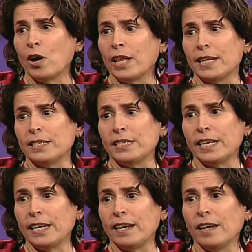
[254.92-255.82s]
in Long Island
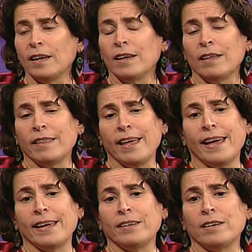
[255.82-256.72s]
City
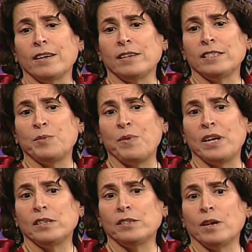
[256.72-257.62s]
that
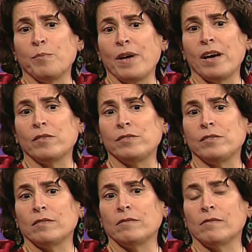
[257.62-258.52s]
speaks about
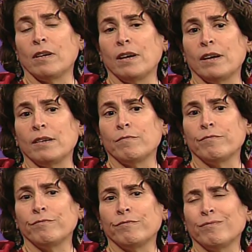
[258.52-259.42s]

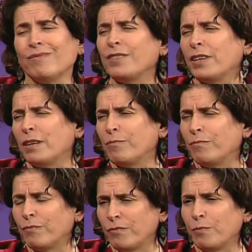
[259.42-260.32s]

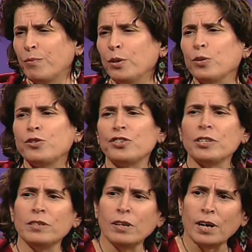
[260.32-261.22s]
the
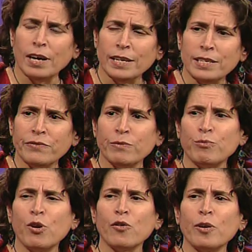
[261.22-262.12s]
pollution,
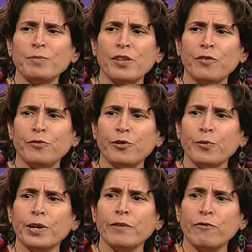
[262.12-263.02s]
different programs that they're
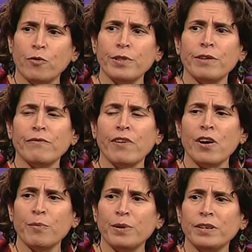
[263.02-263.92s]
doing for the
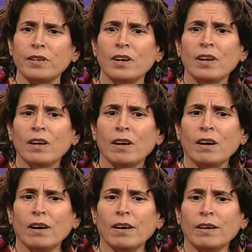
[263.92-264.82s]
environment
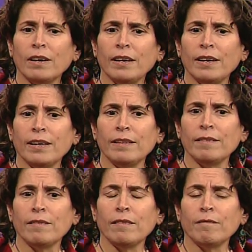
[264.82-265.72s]

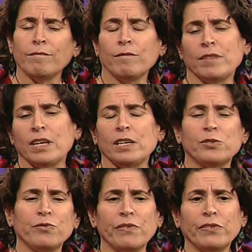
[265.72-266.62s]
in the
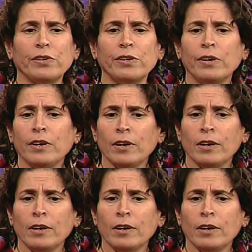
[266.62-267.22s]
East River.